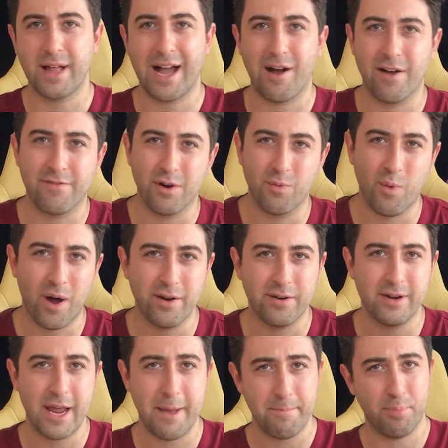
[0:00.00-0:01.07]
However,
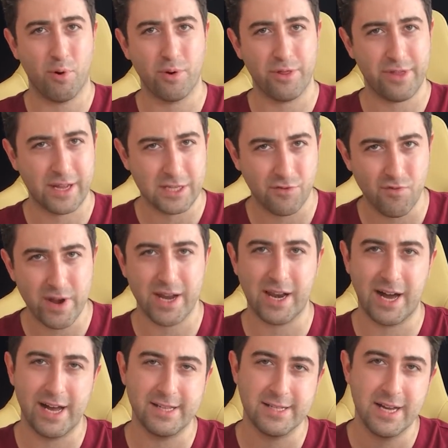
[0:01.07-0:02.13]
one important thing to
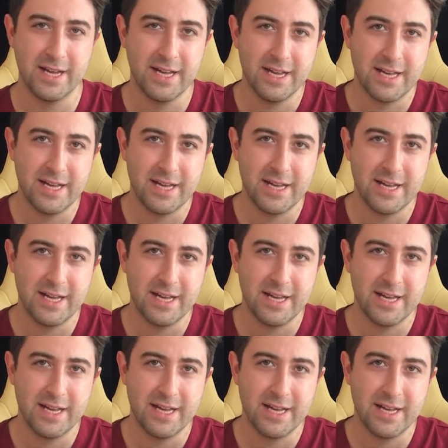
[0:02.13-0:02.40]
realize